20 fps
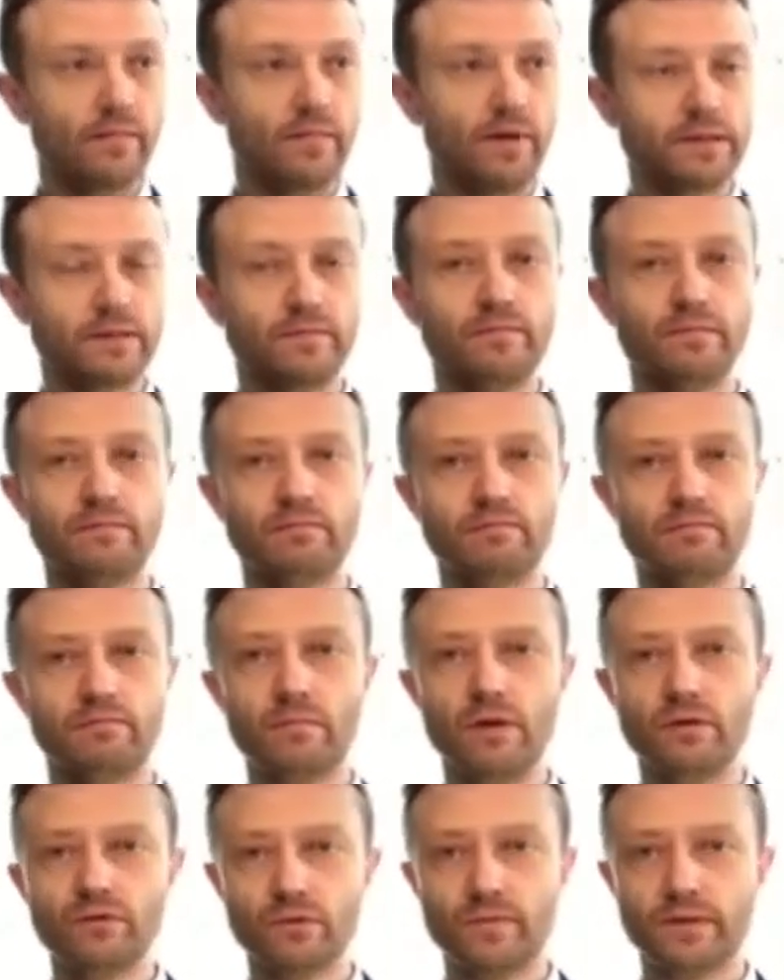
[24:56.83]
But
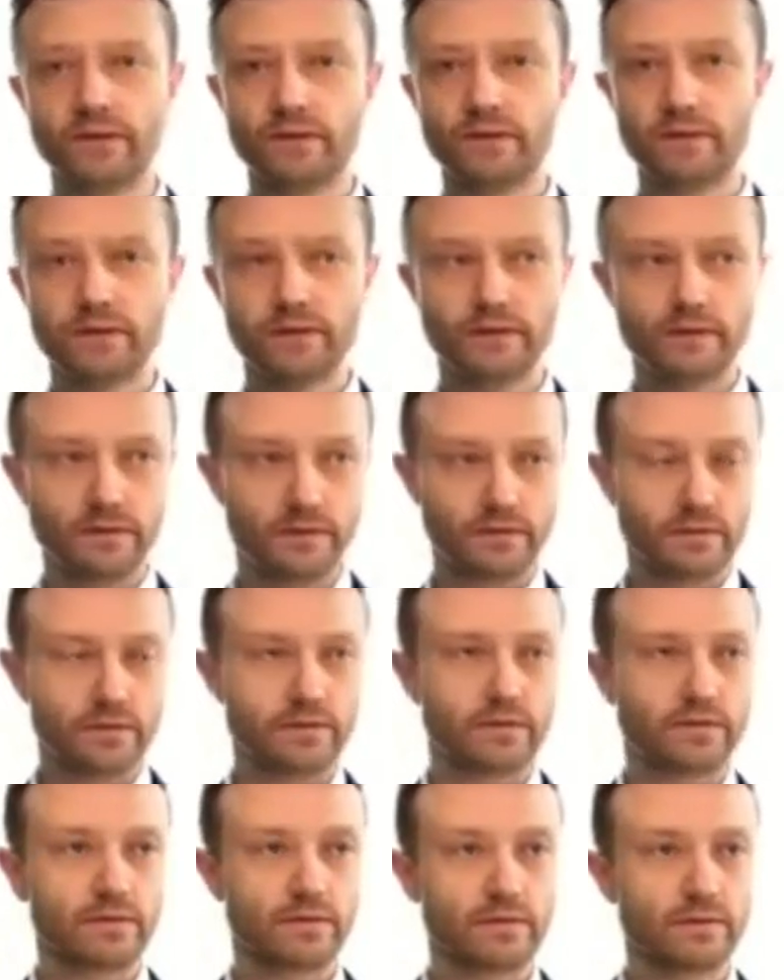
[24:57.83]
most businesses
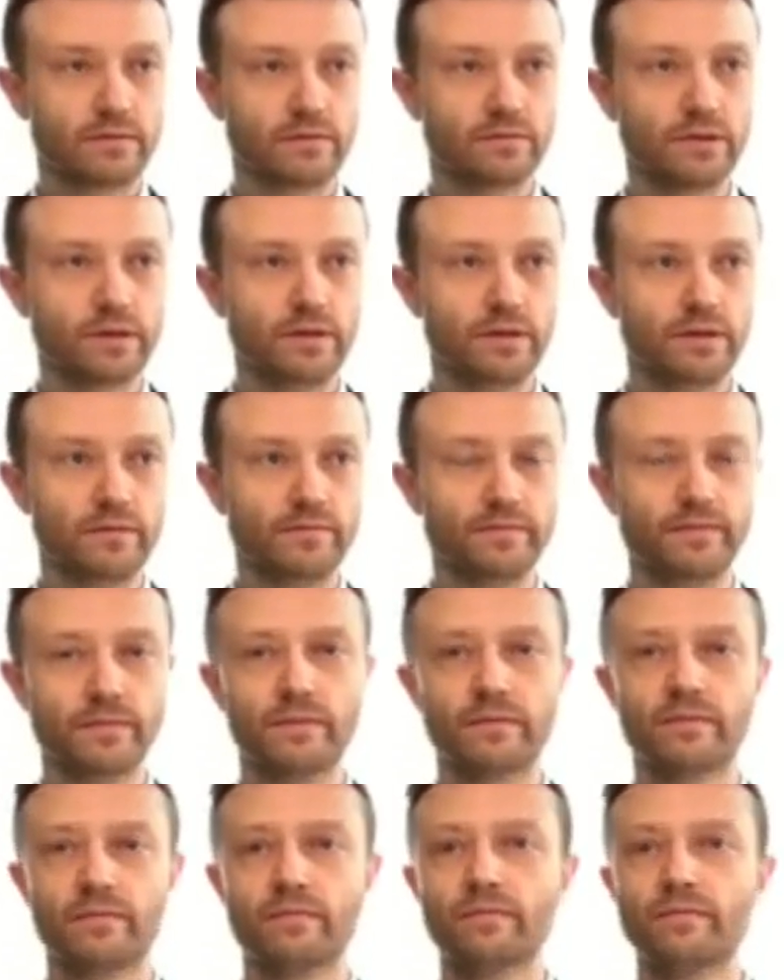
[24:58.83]
really
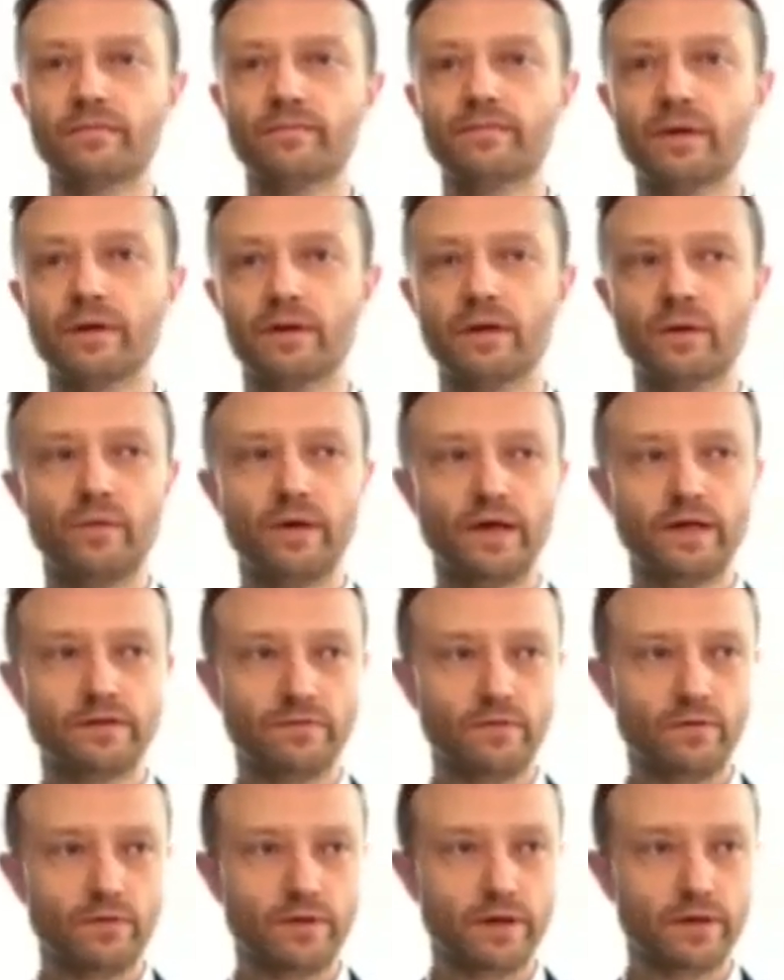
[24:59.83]

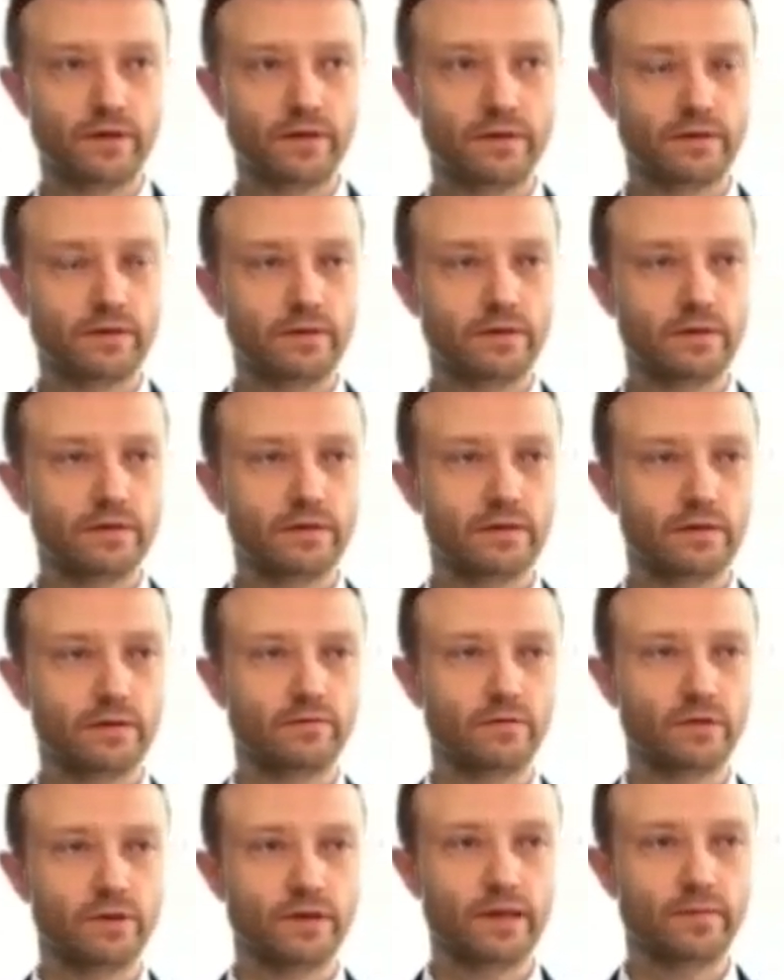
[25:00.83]
wait for
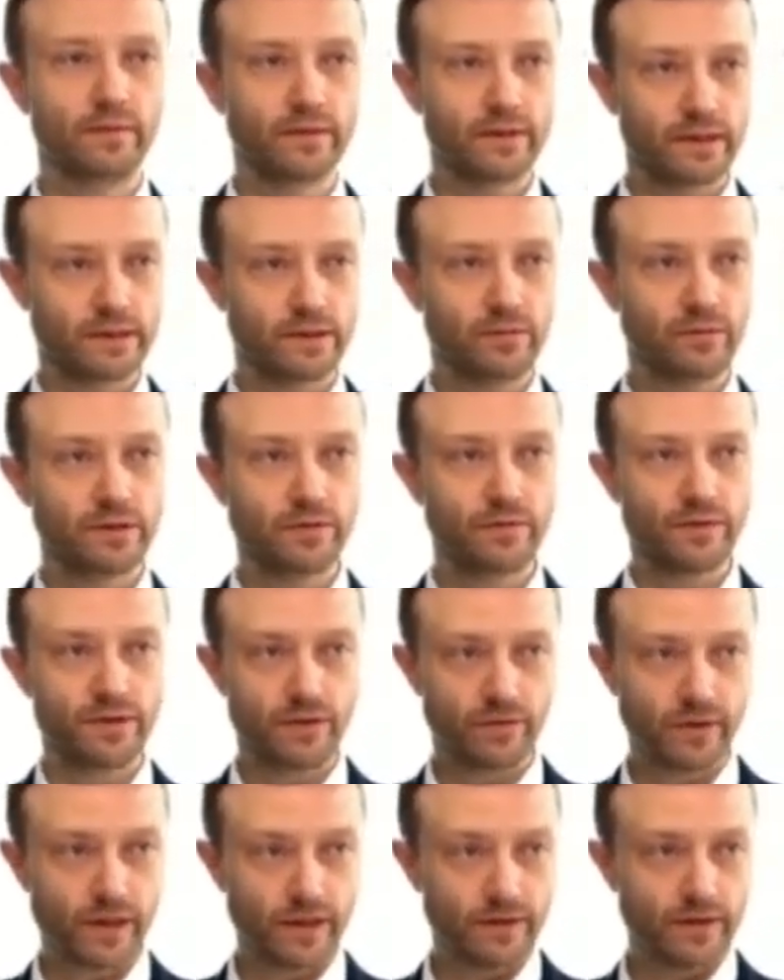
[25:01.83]
a double tax treaty
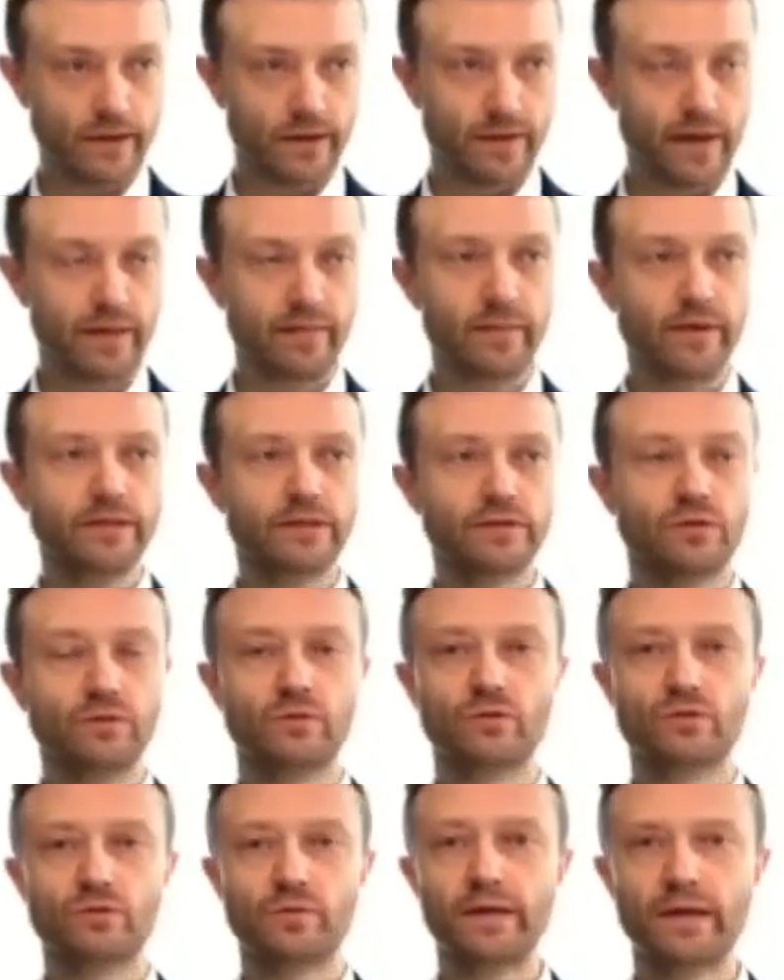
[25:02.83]
with the United Arab Emirates
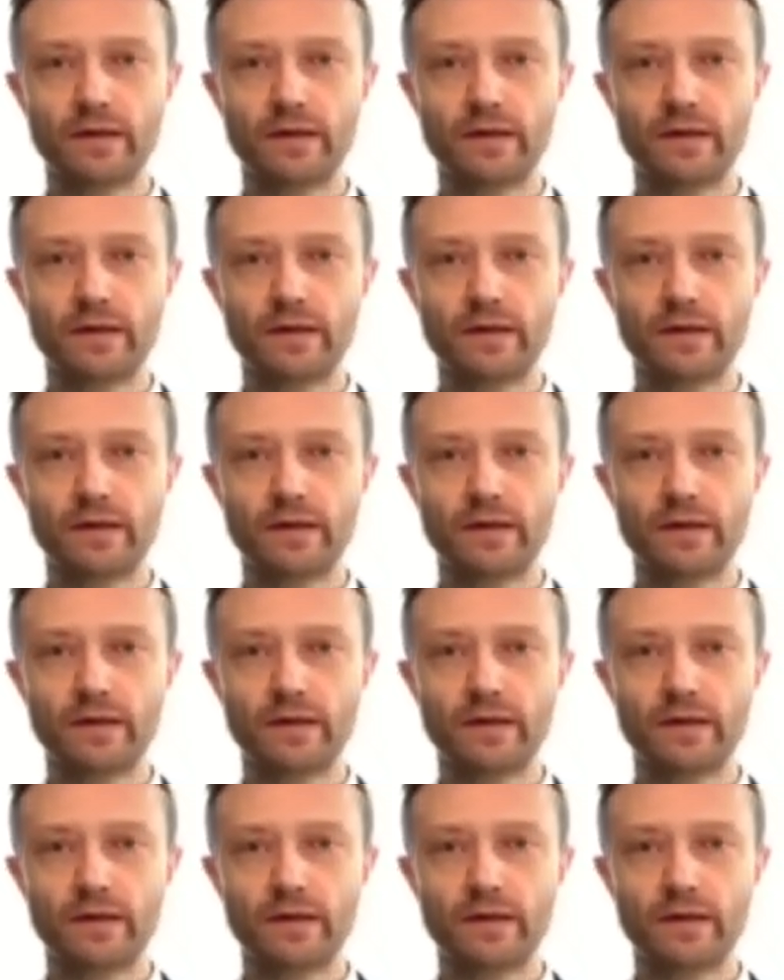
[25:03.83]
to